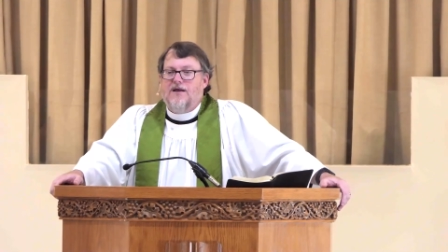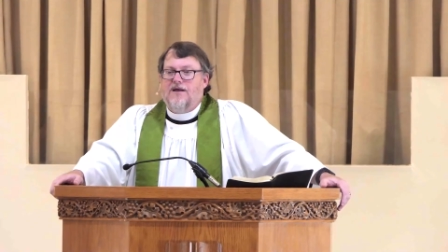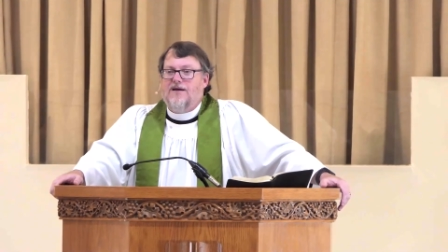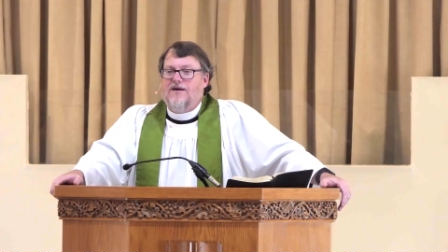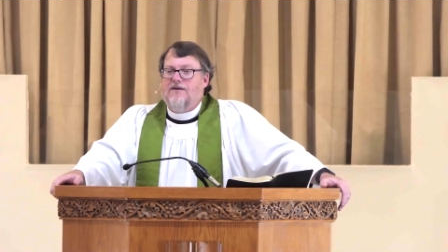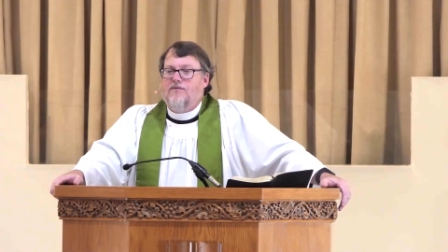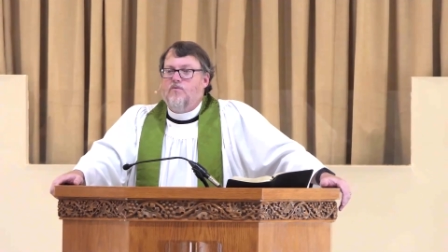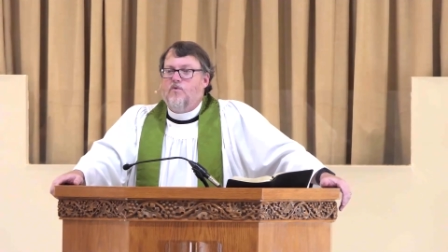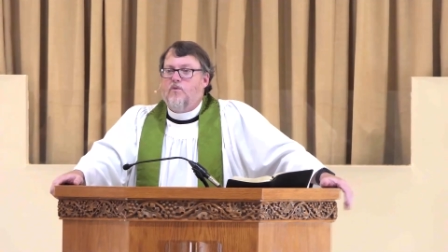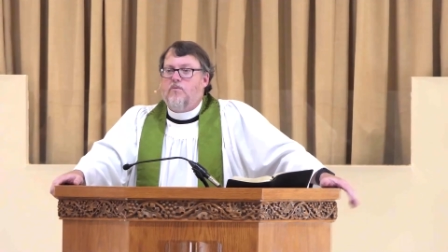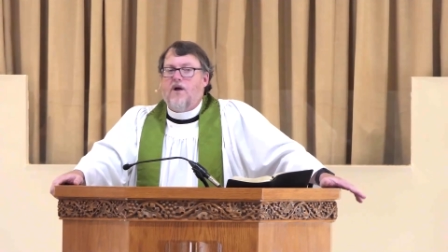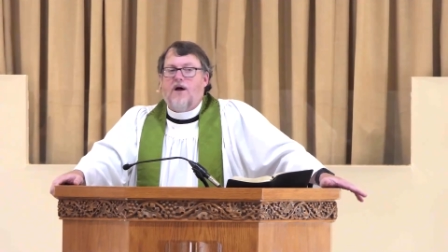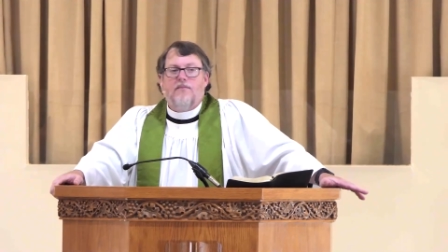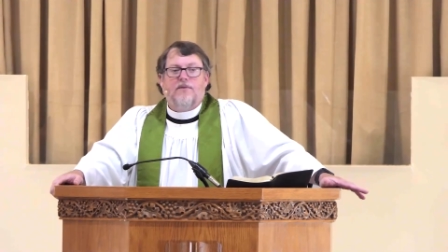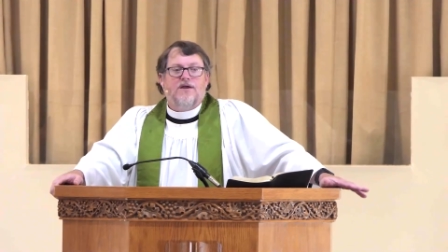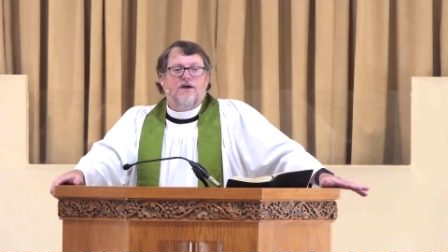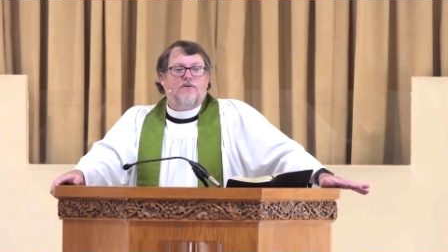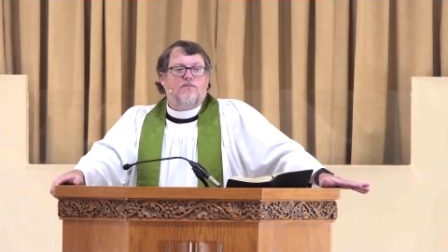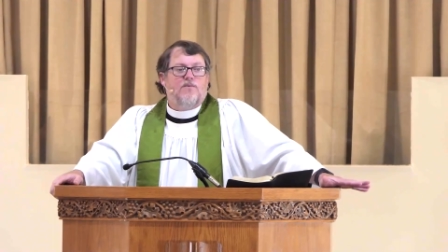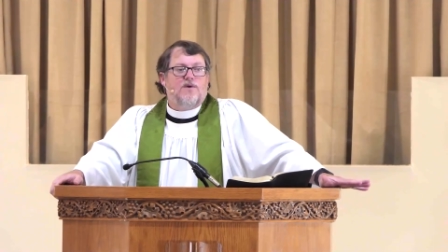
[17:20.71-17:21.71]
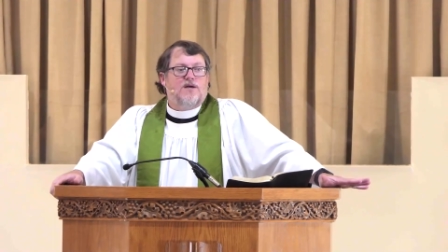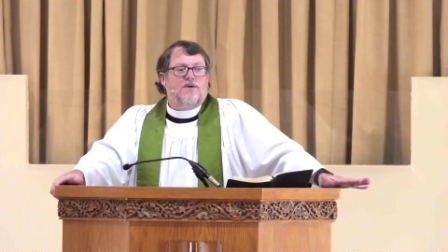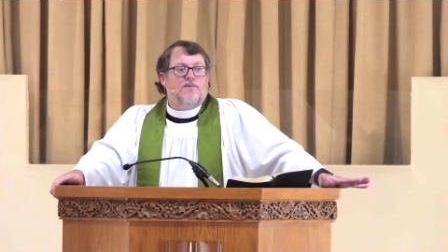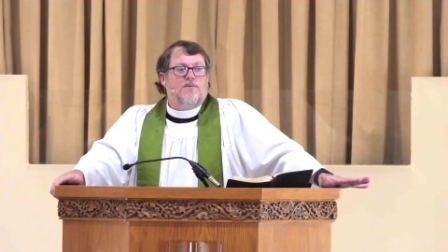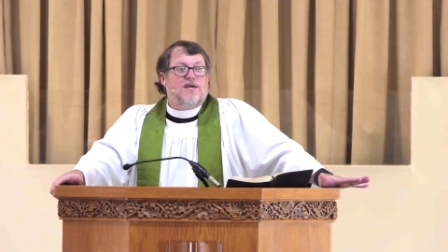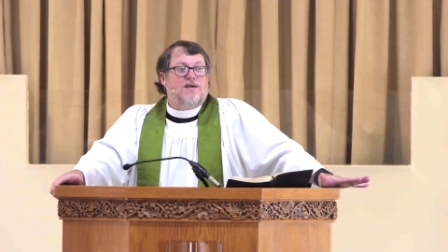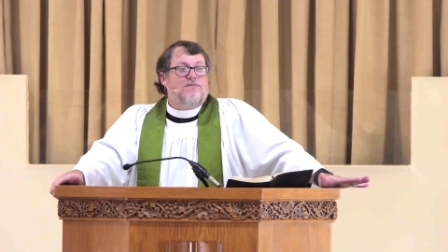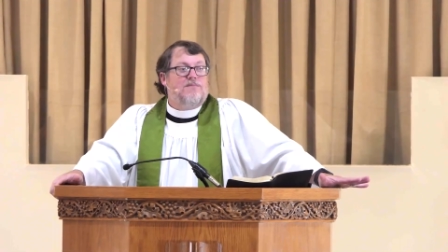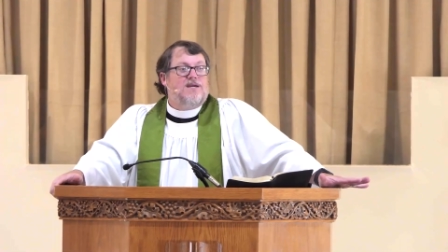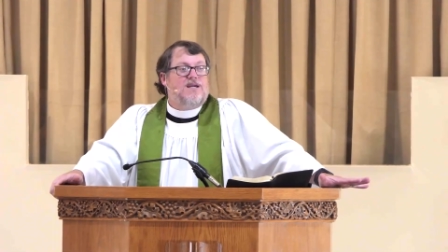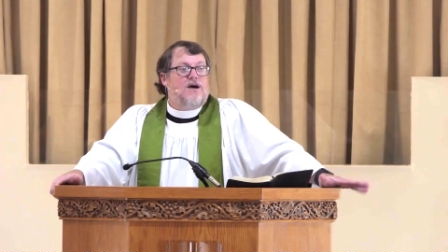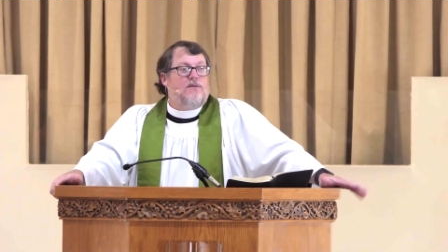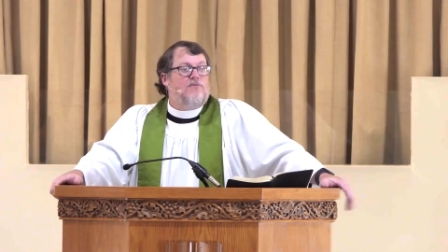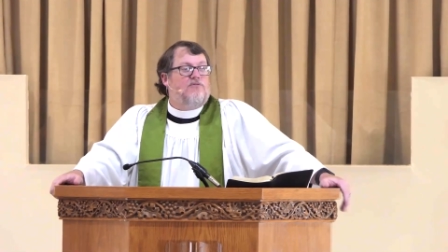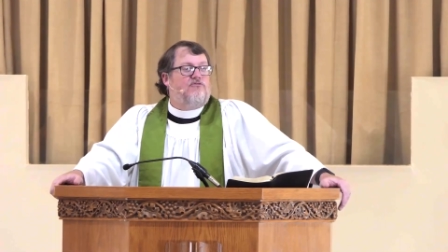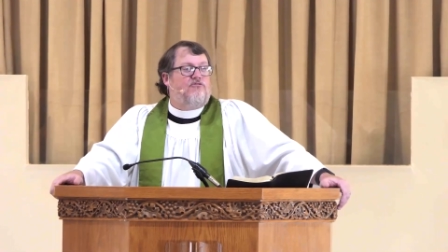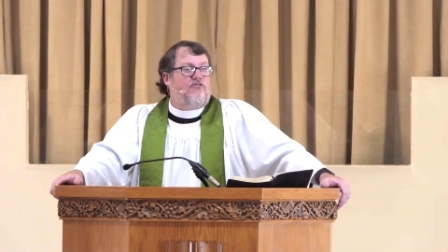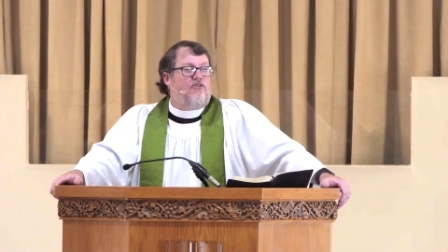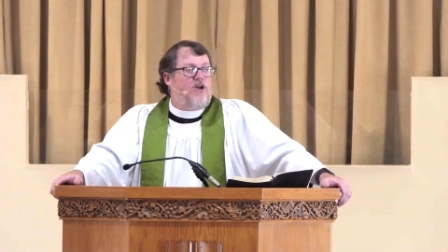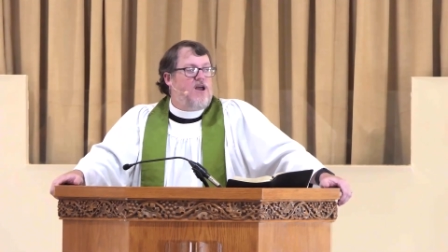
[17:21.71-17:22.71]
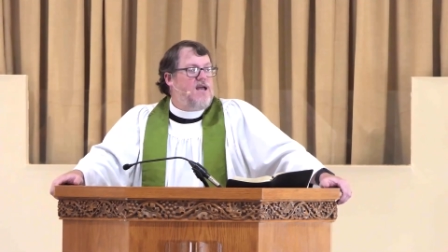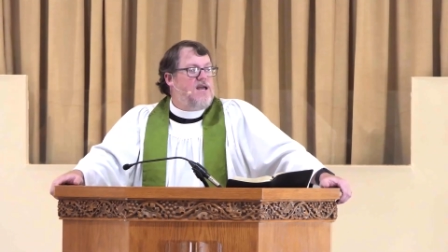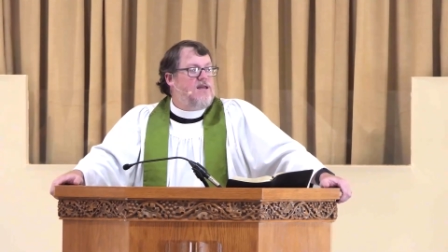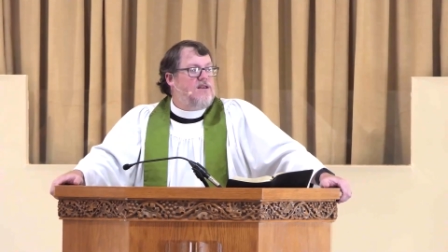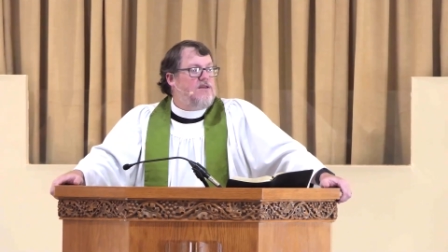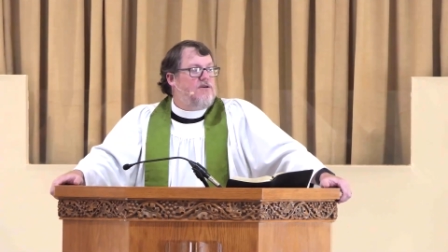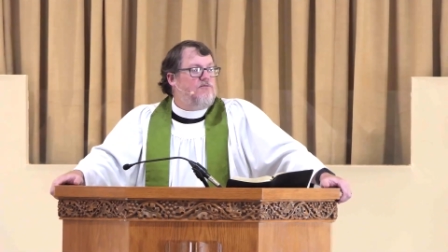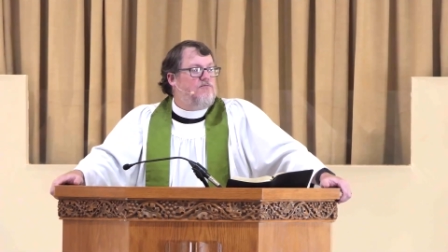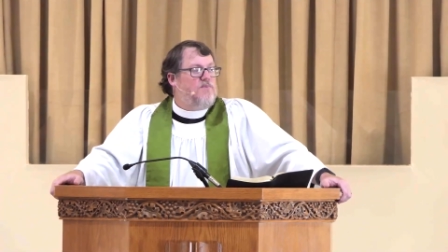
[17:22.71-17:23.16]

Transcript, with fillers: We're probably, we, we can become afraid of